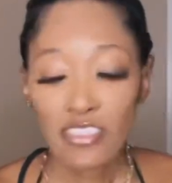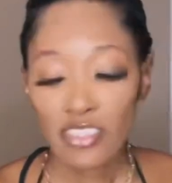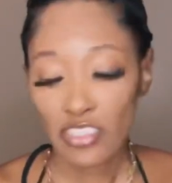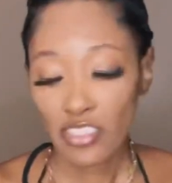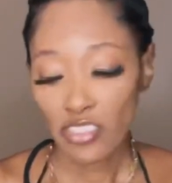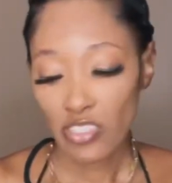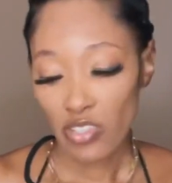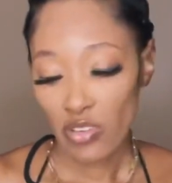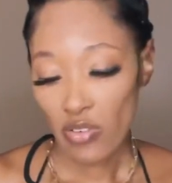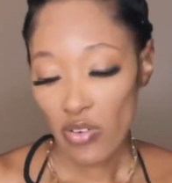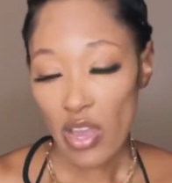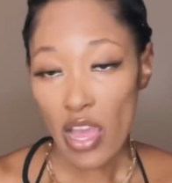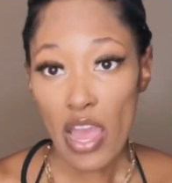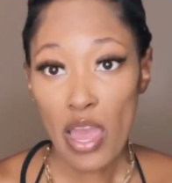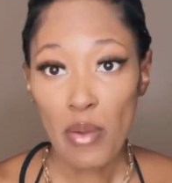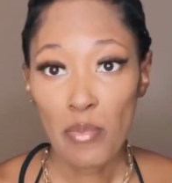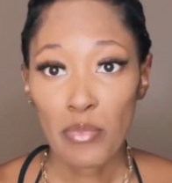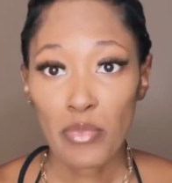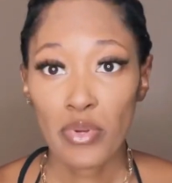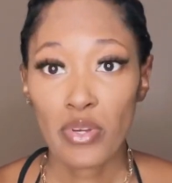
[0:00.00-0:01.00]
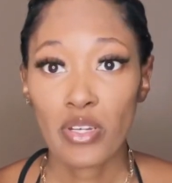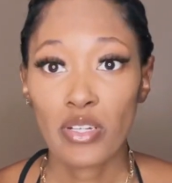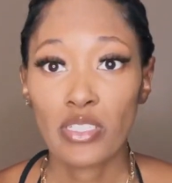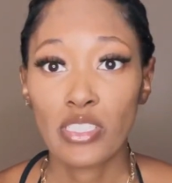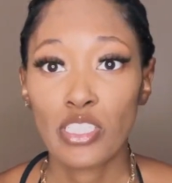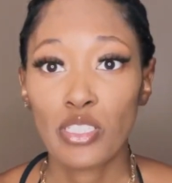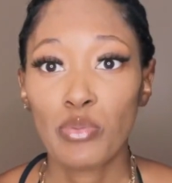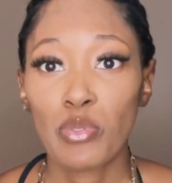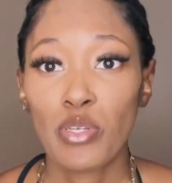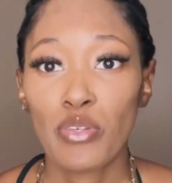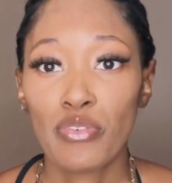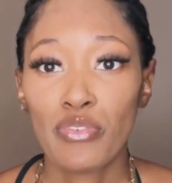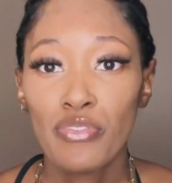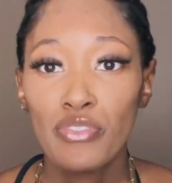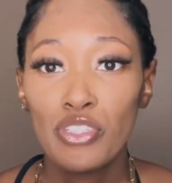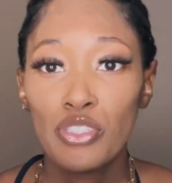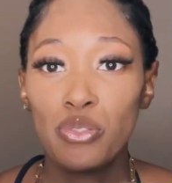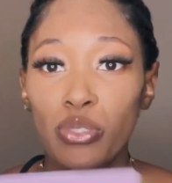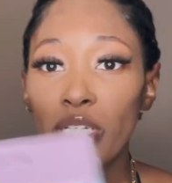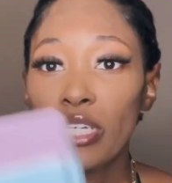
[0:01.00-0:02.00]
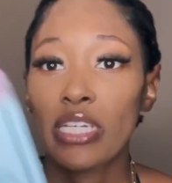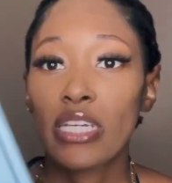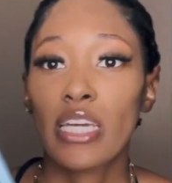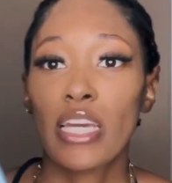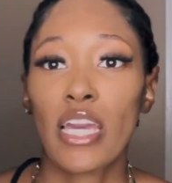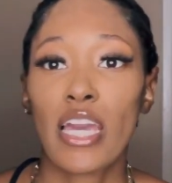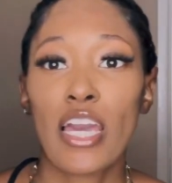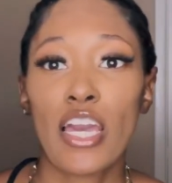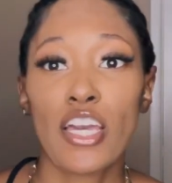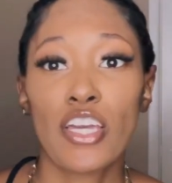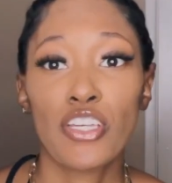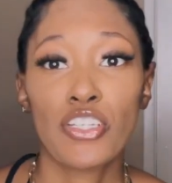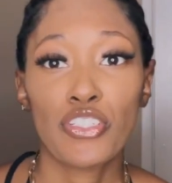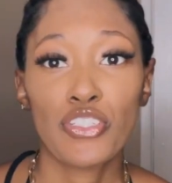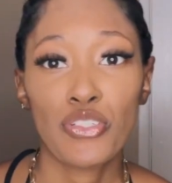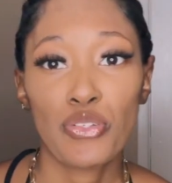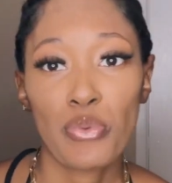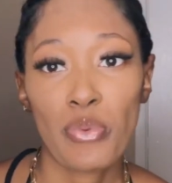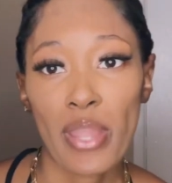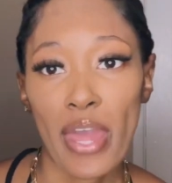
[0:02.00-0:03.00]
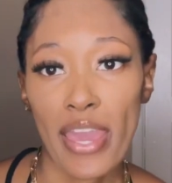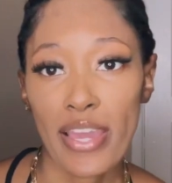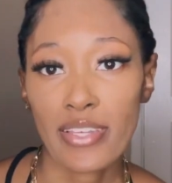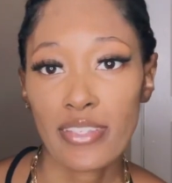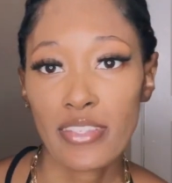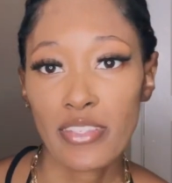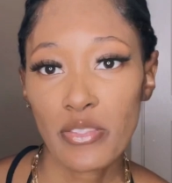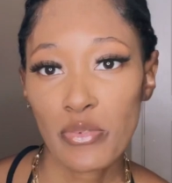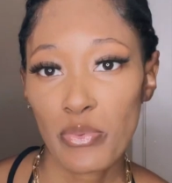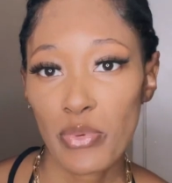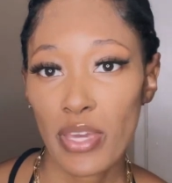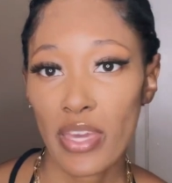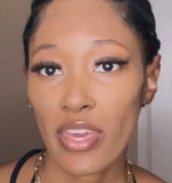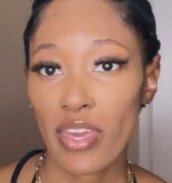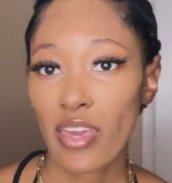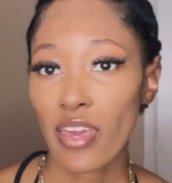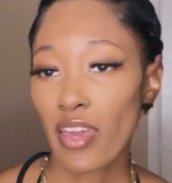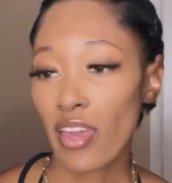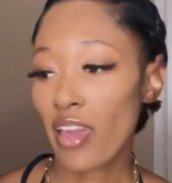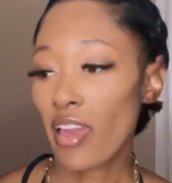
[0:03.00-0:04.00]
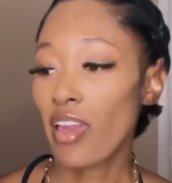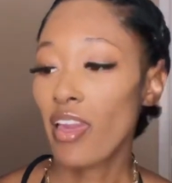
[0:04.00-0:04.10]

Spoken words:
so I'm going to be reviewing Nice wig,